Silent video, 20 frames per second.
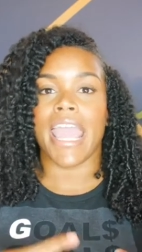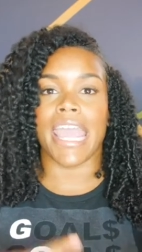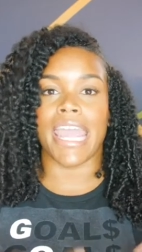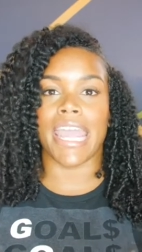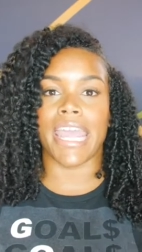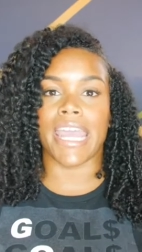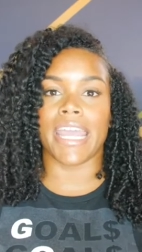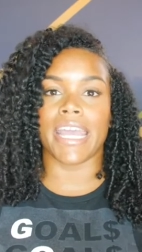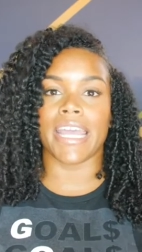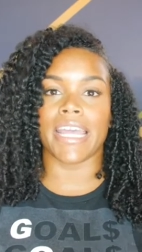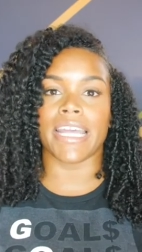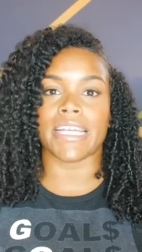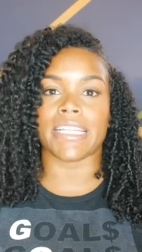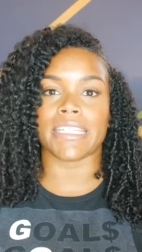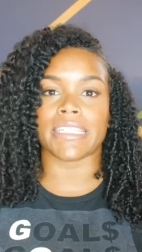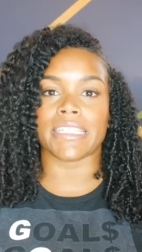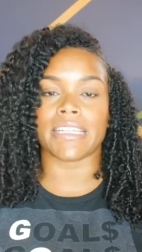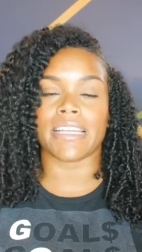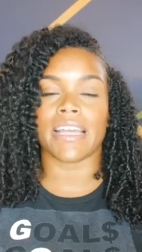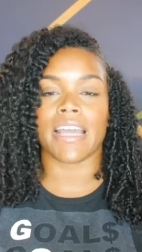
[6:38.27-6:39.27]

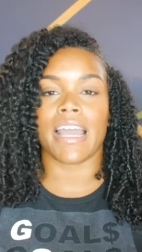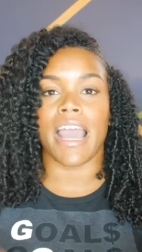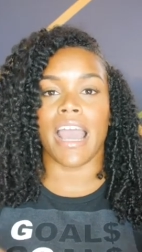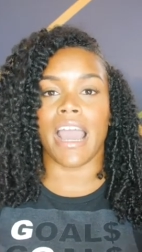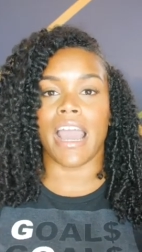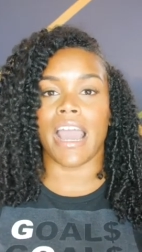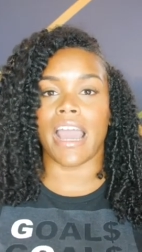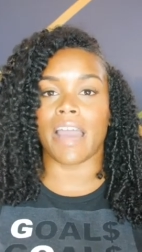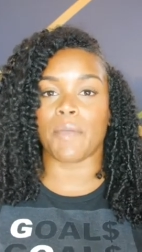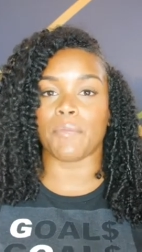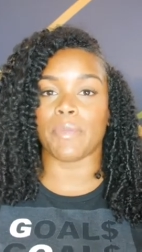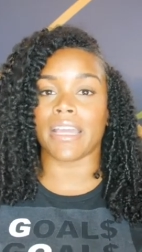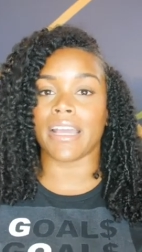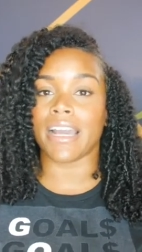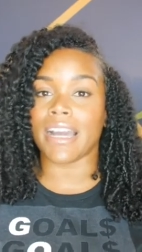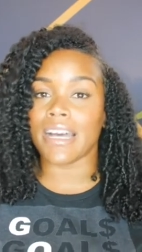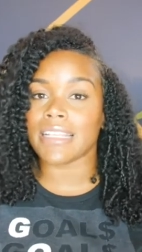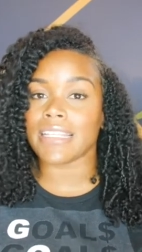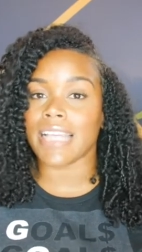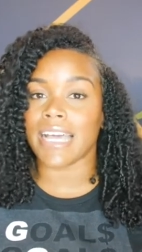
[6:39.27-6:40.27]
And
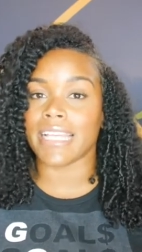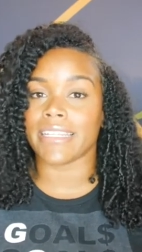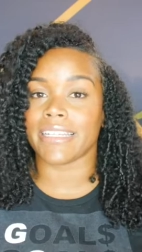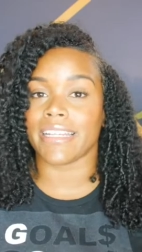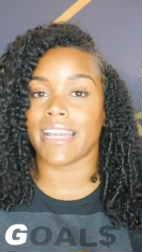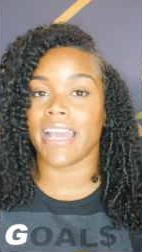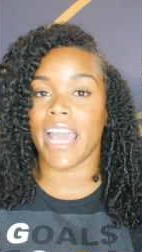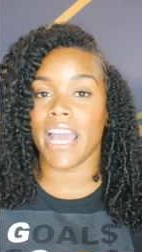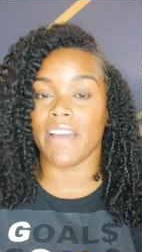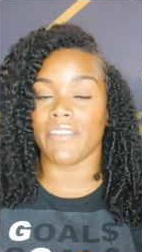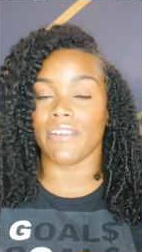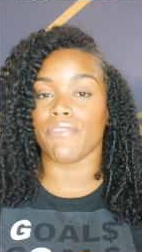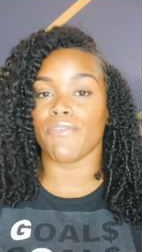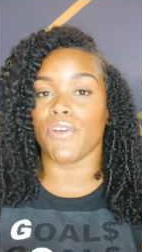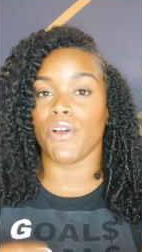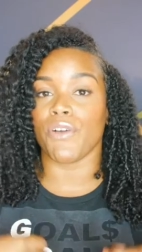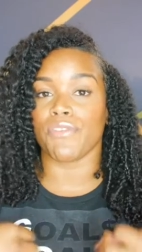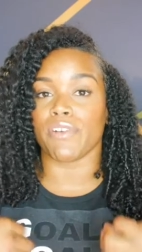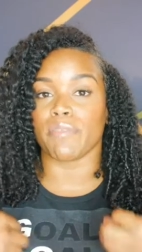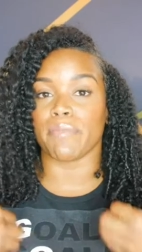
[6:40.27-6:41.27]
because I did not have a
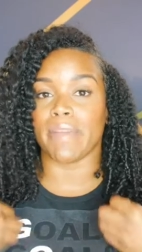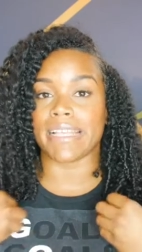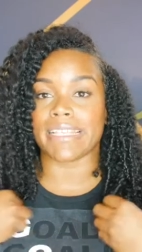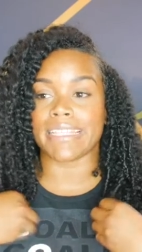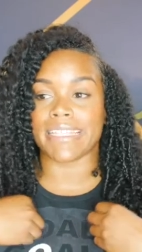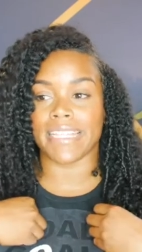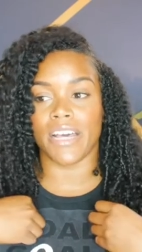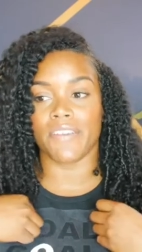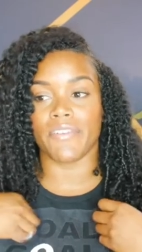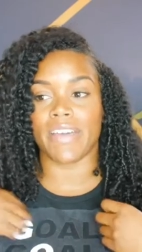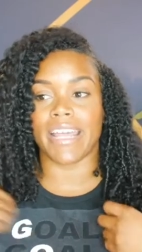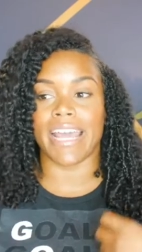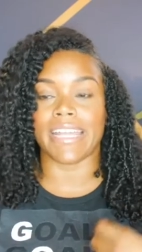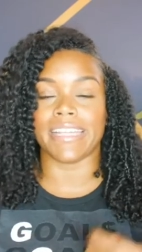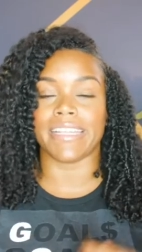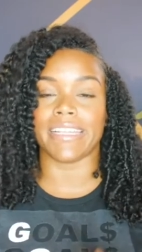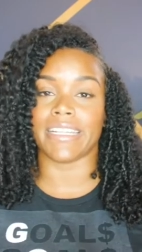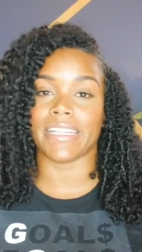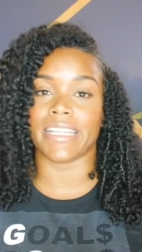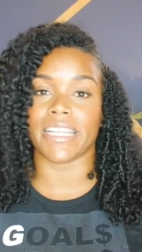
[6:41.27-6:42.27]
phone for myself I
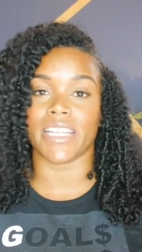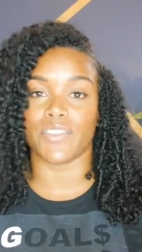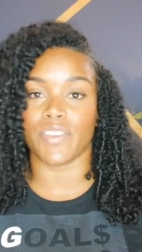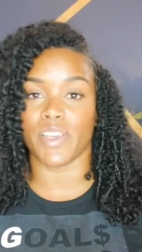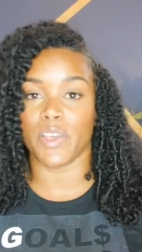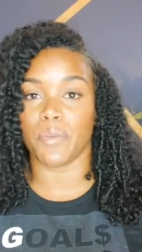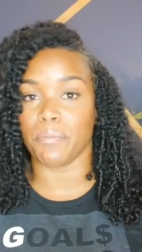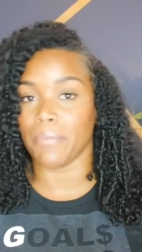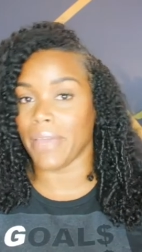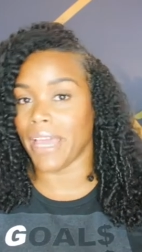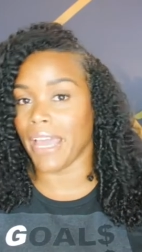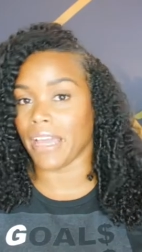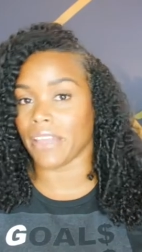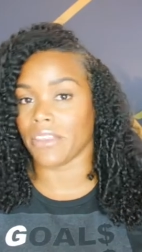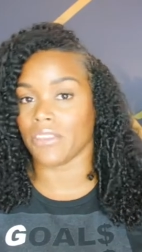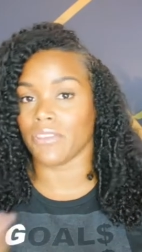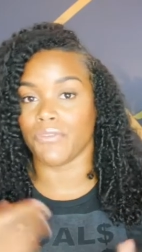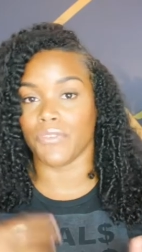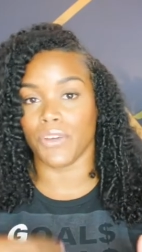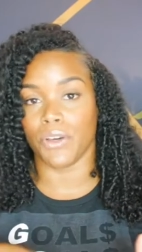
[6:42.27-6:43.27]
needed to give him back
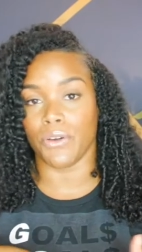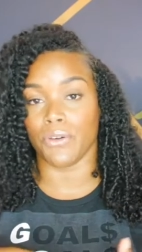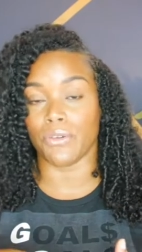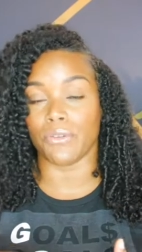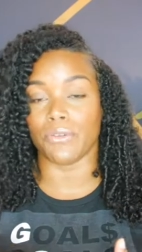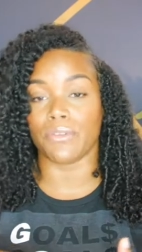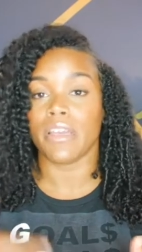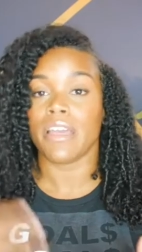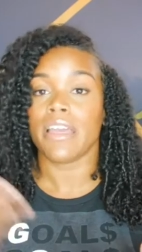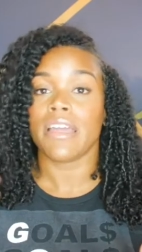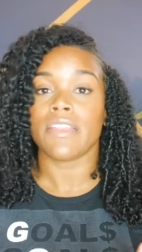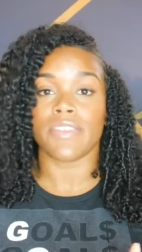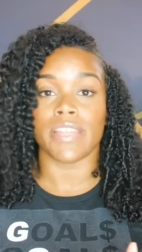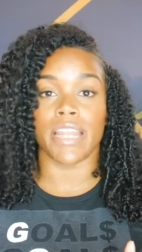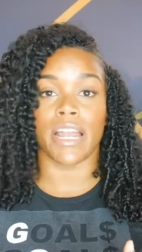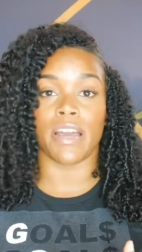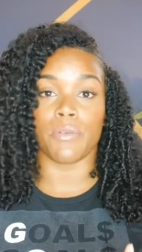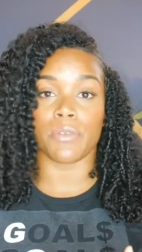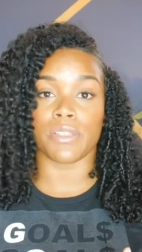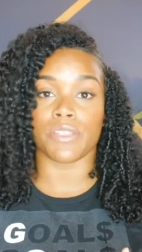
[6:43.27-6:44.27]
the phone that
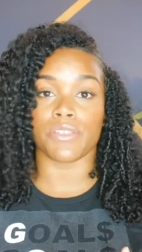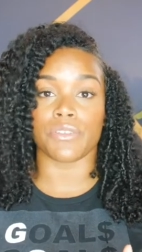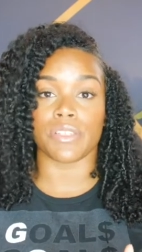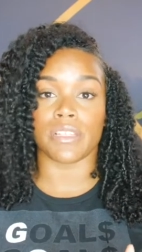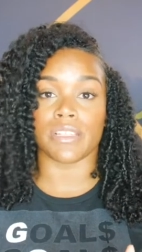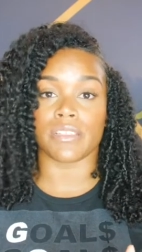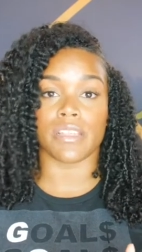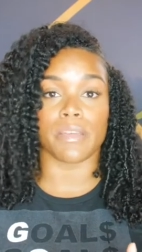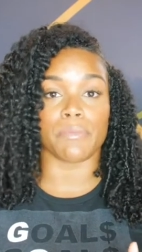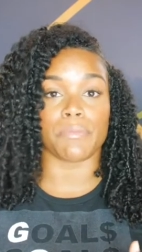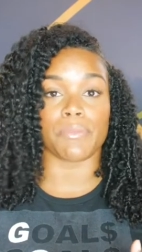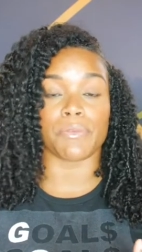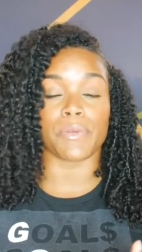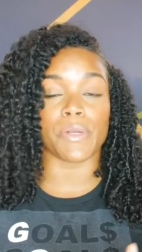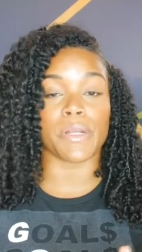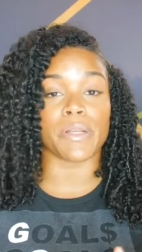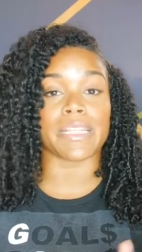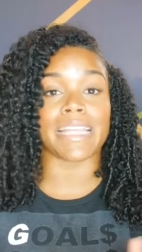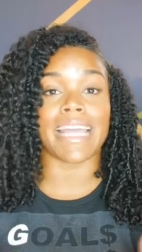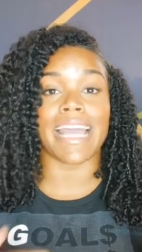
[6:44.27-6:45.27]
I was using
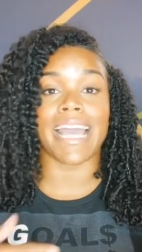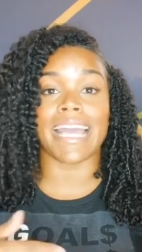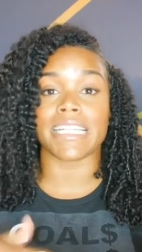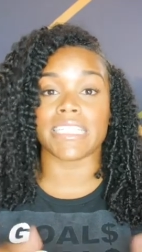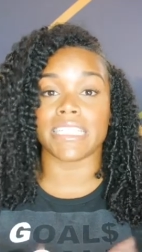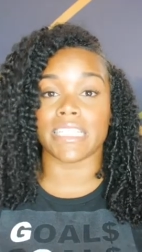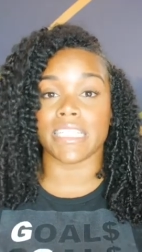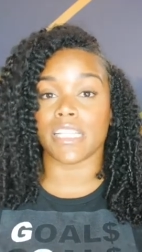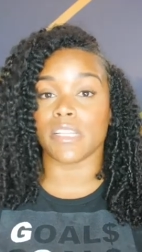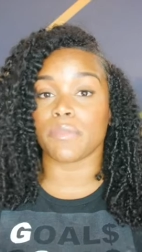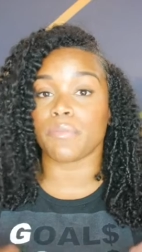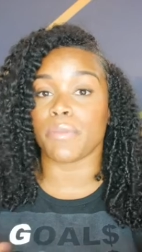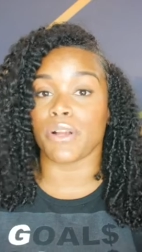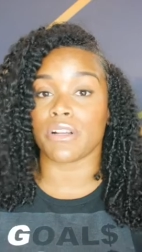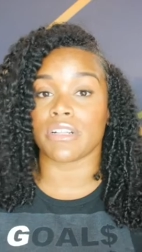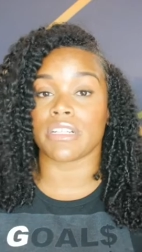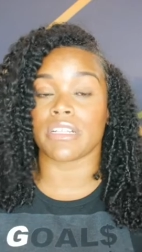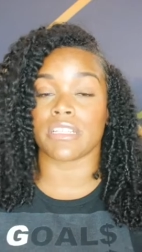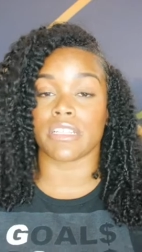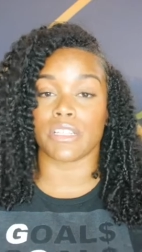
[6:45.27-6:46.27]
temporarily, I did
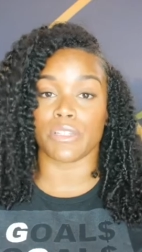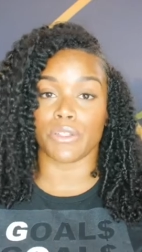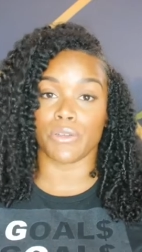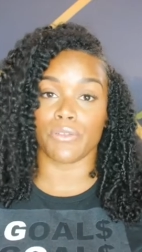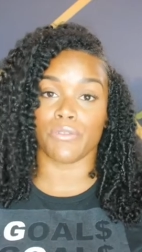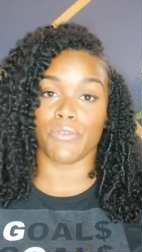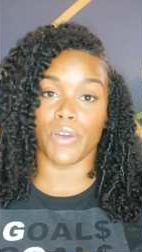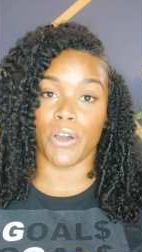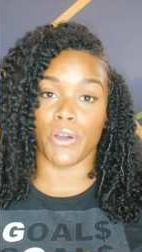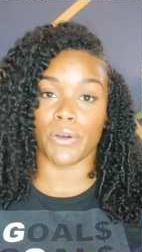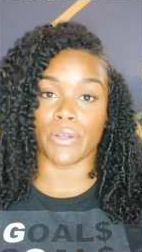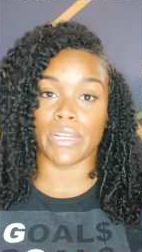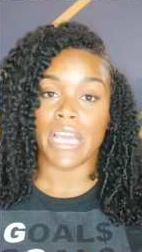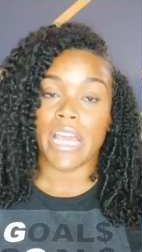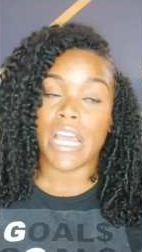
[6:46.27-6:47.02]
purchase a new phone.